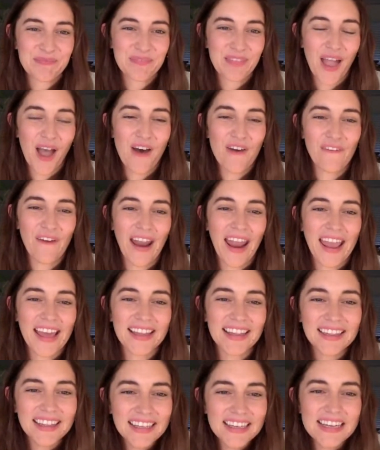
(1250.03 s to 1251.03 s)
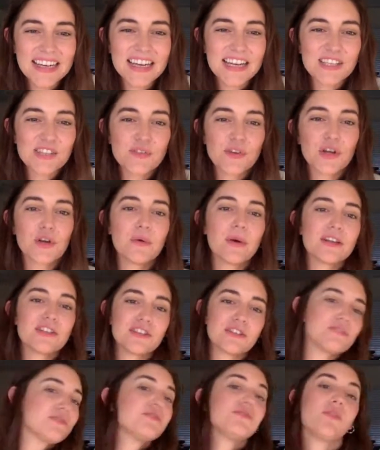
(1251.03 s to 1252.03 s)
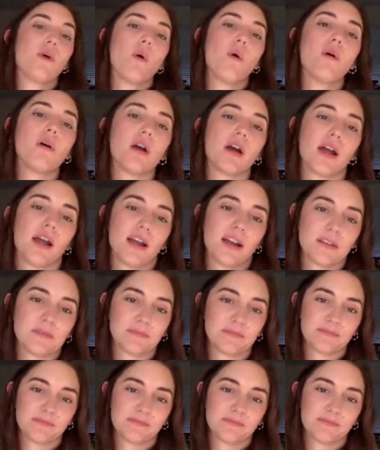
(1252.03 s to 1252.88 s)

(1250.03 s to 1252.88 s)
All right, lyrics for question 4.